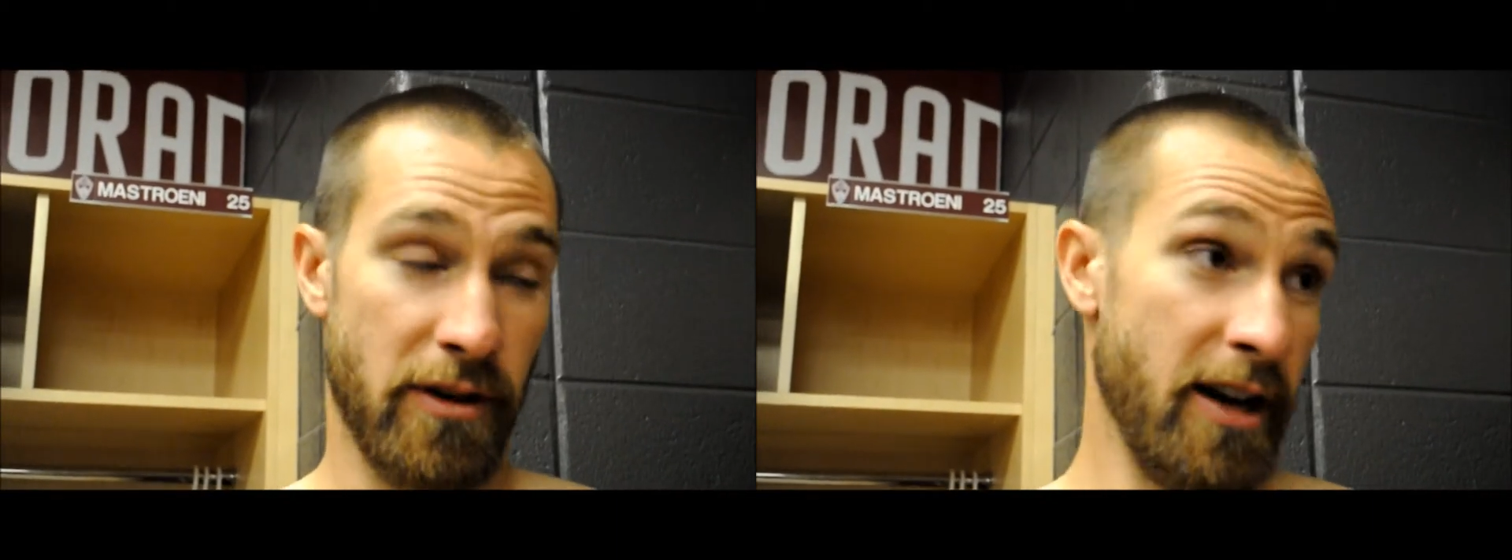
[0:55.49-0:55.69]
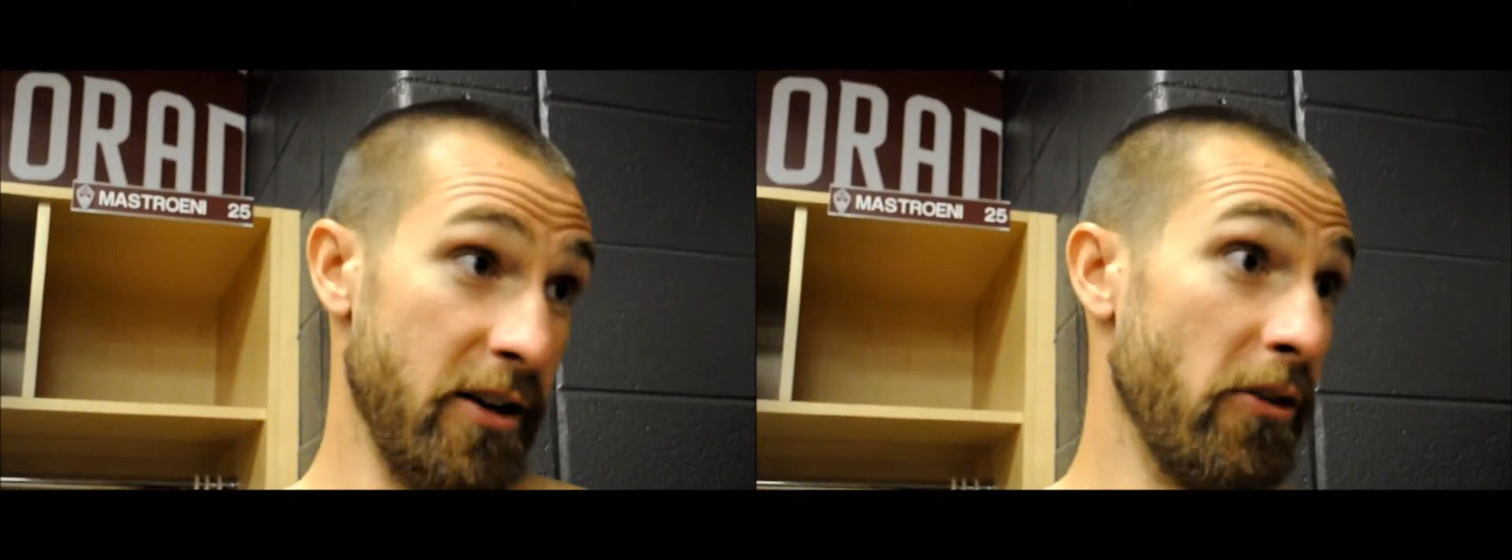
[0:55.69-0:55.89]

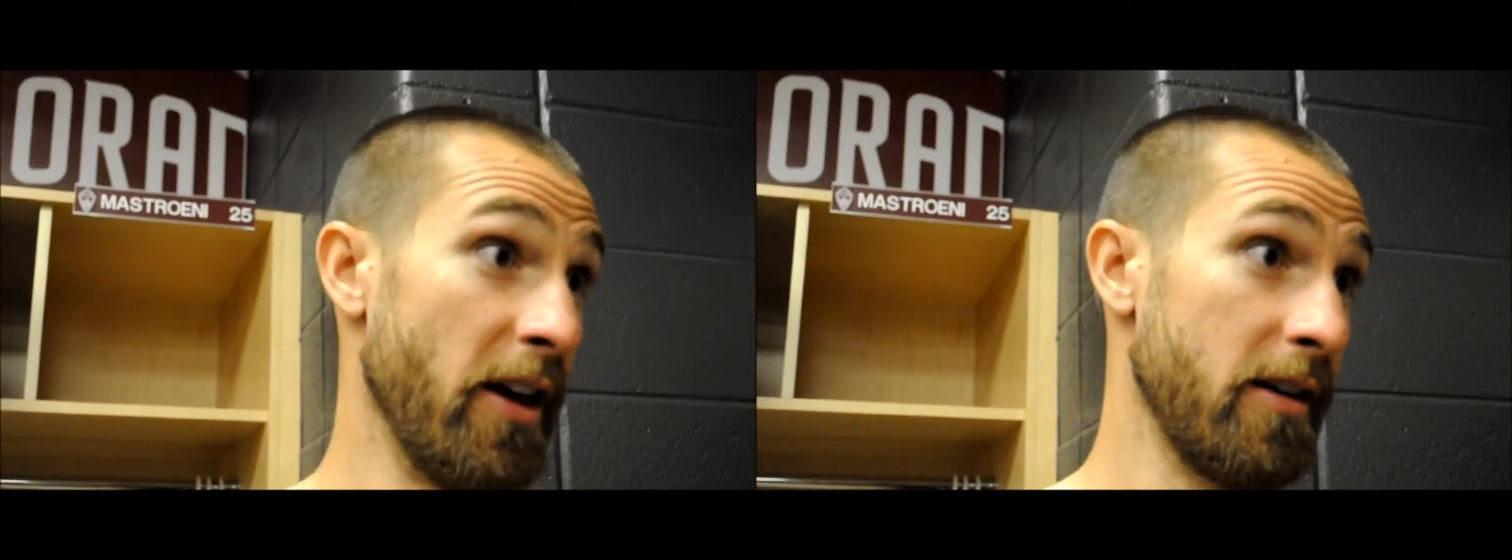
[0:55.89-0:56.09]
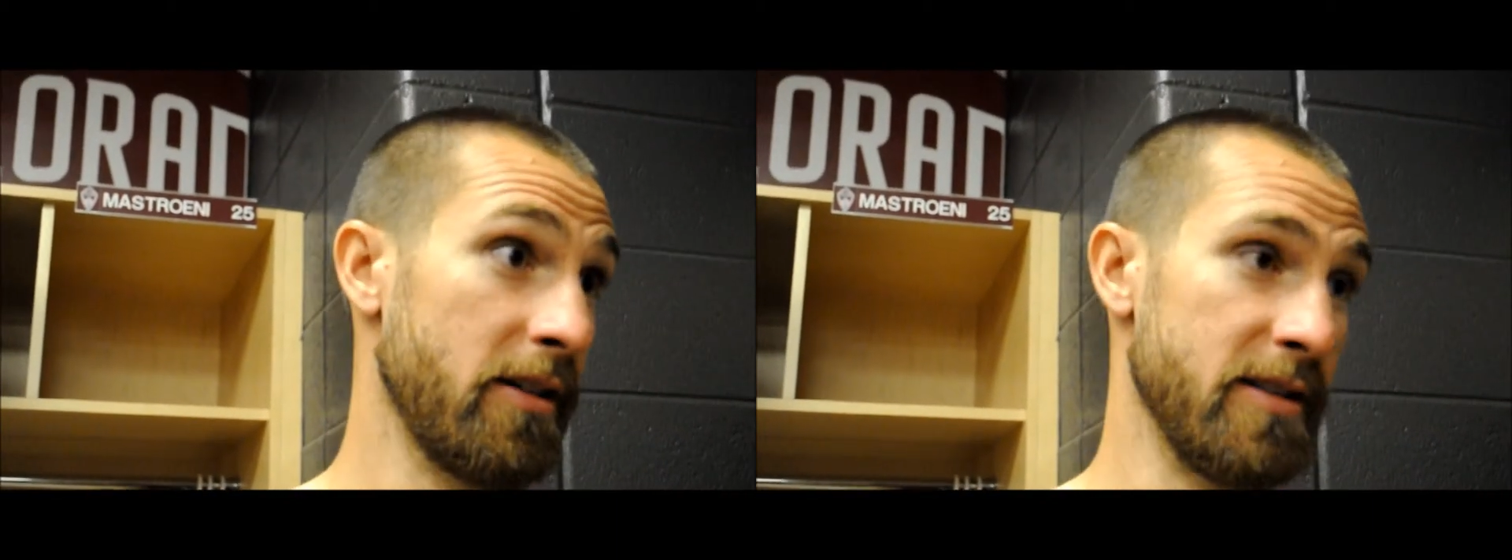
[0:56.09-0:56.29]
not do
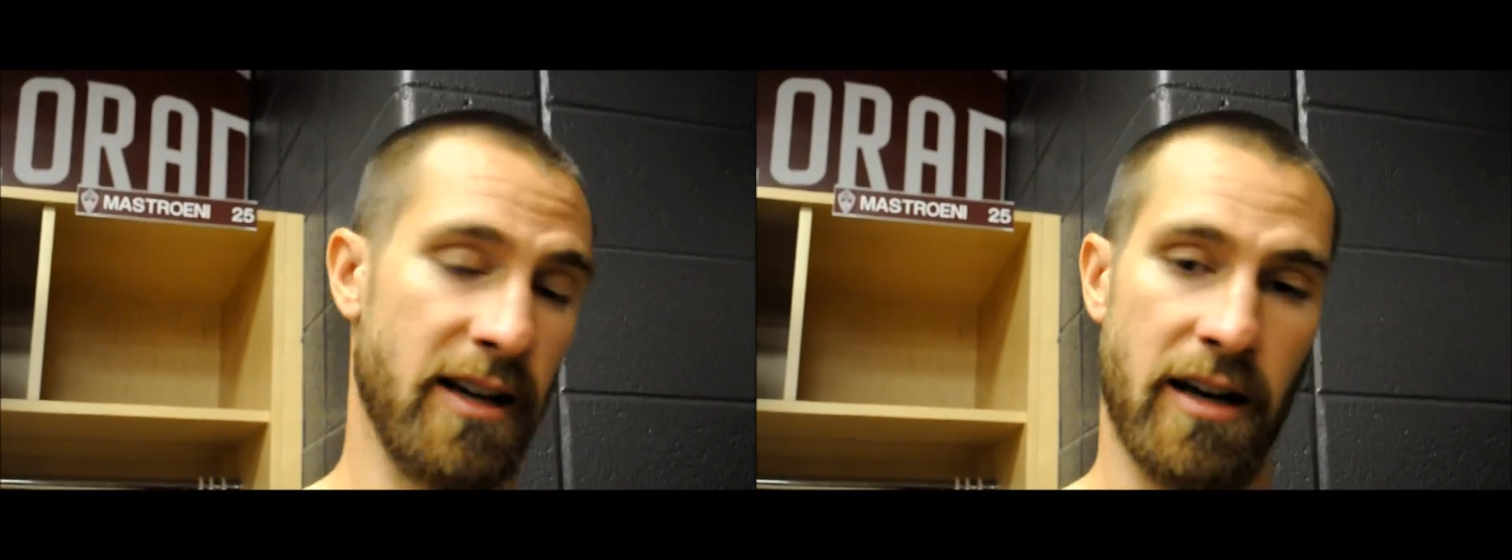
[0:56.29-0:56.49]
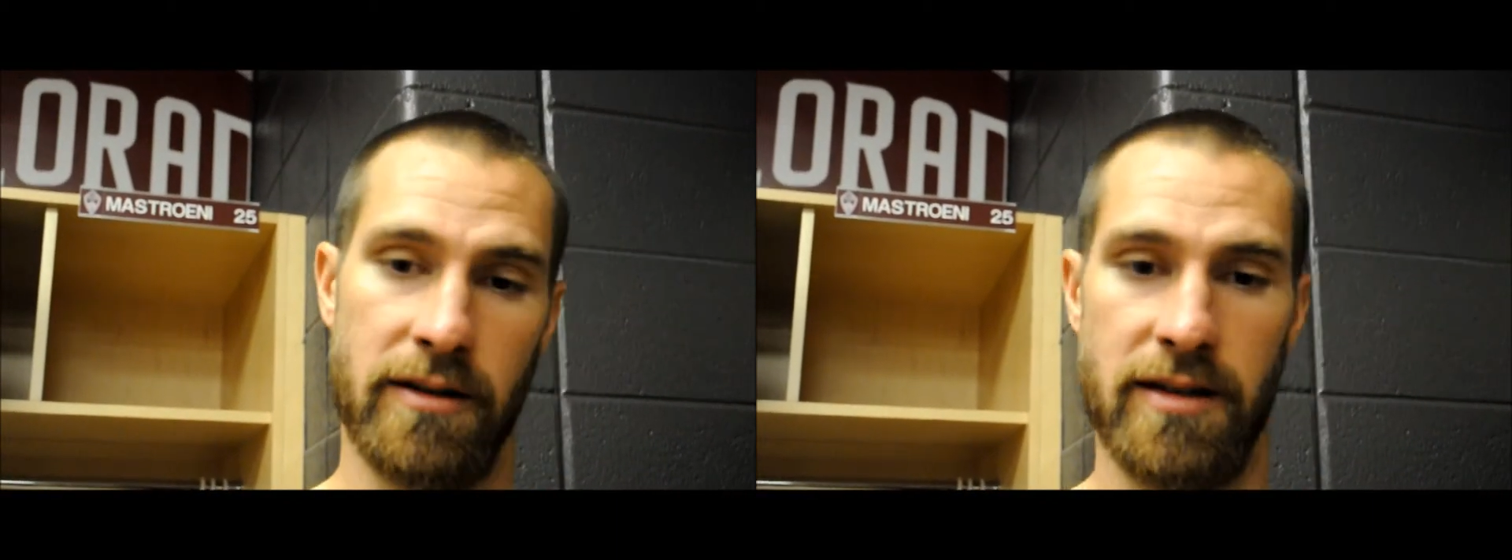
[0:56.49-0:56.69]
that, because
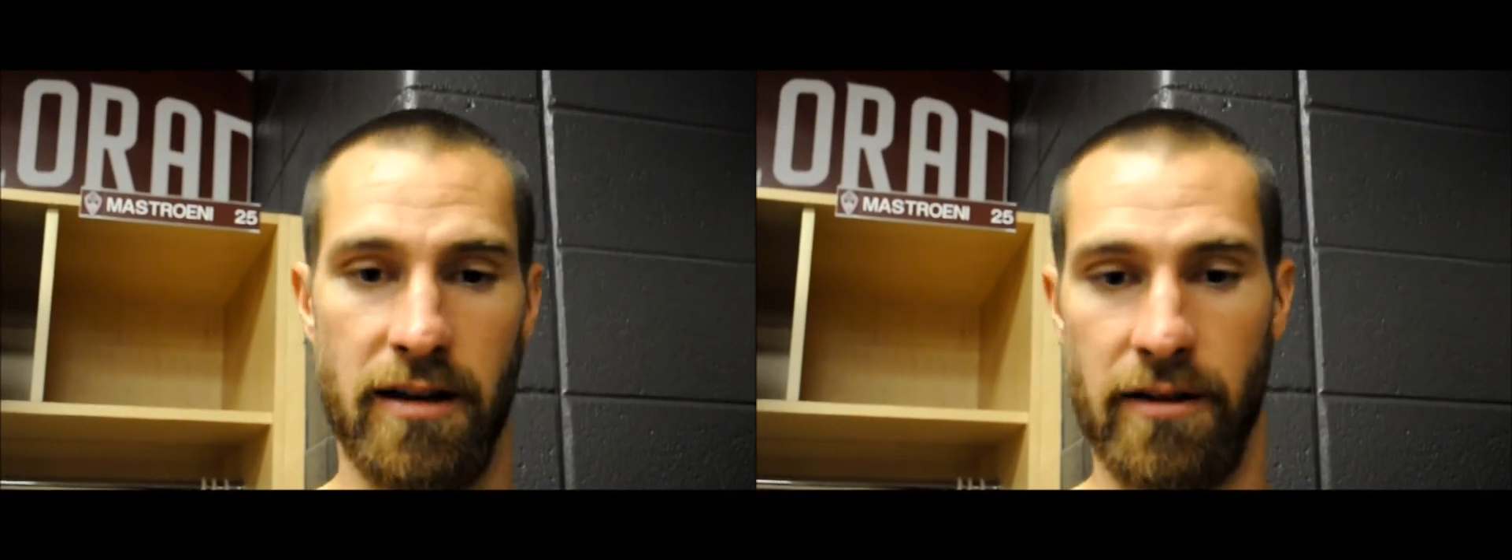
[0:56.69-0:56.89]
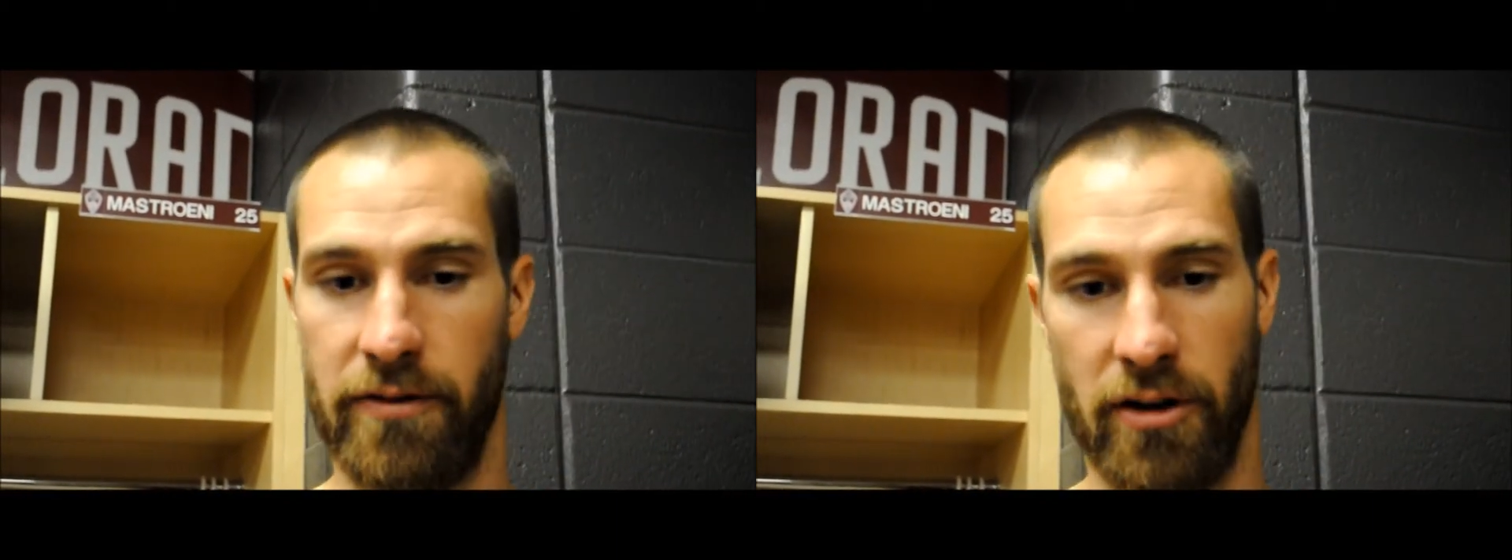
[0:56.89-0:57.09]
I guarantee if